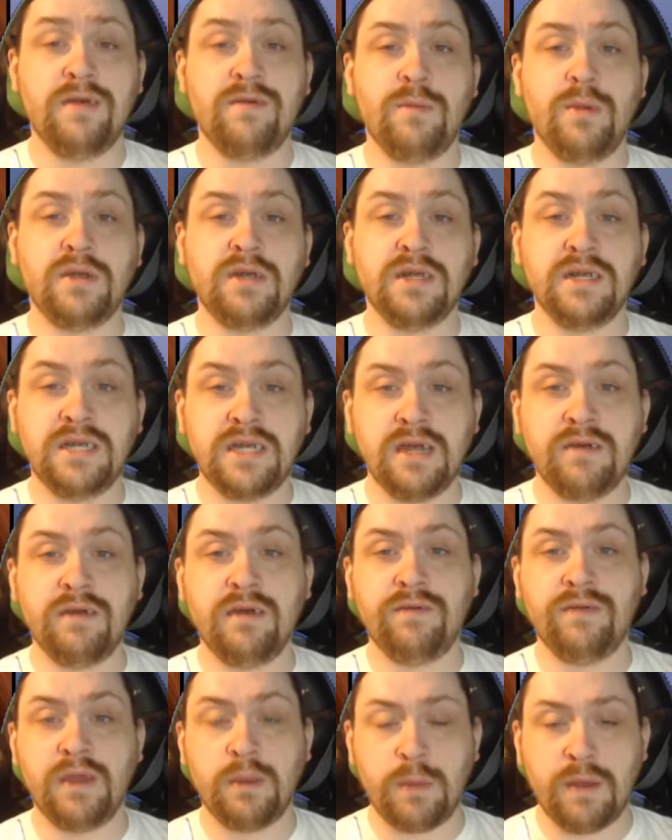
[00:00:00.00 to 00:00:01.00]
most
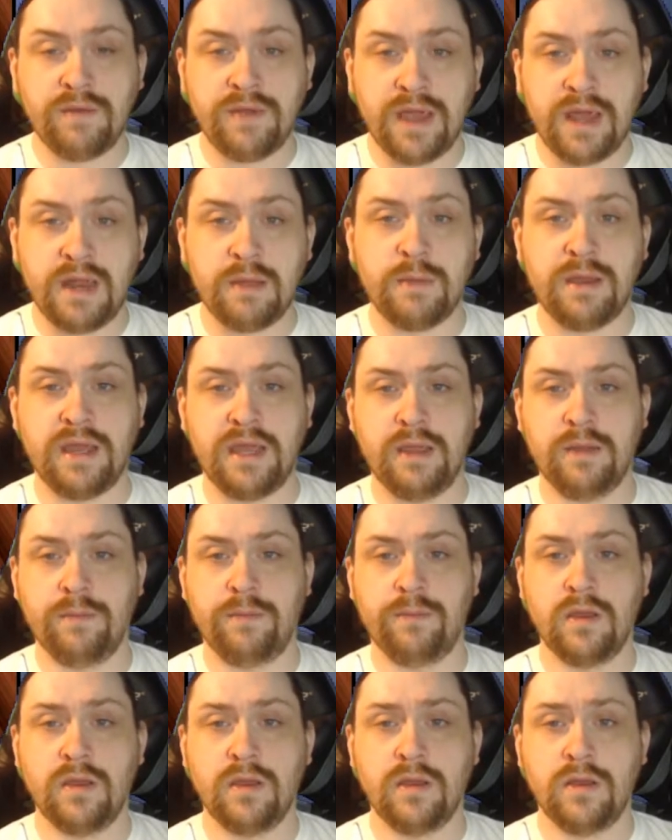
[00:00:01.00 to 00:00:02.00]
endearing thing about the anime.
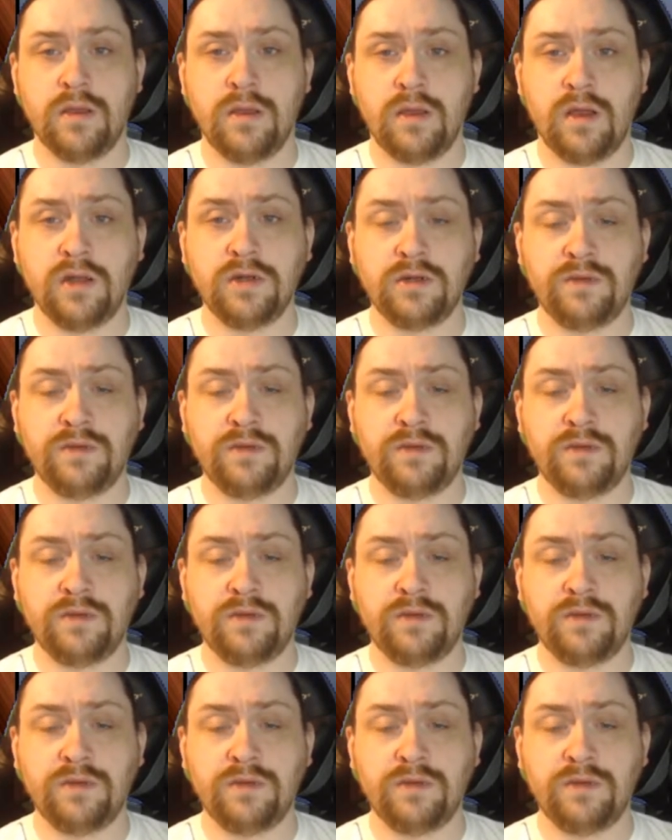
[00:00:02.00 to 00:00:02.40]
I